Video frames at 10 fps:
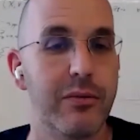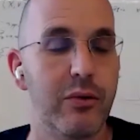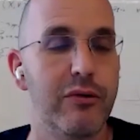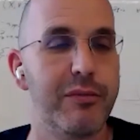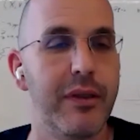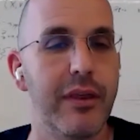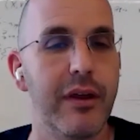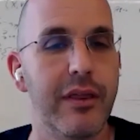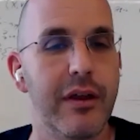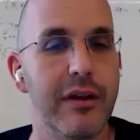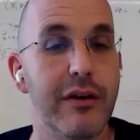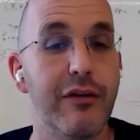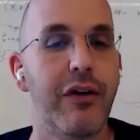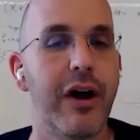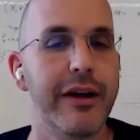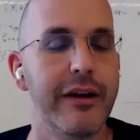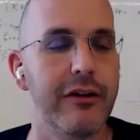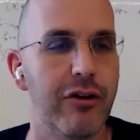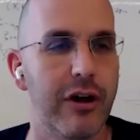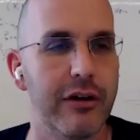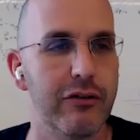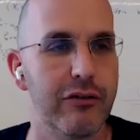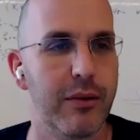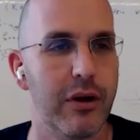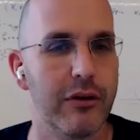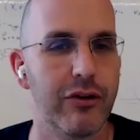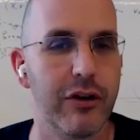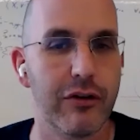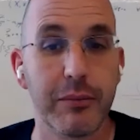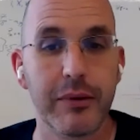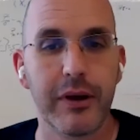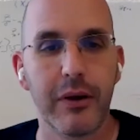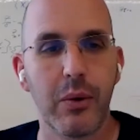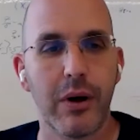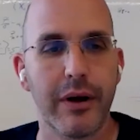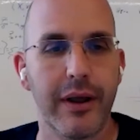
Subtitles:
sort of been the defining challenge of blockchains from day one,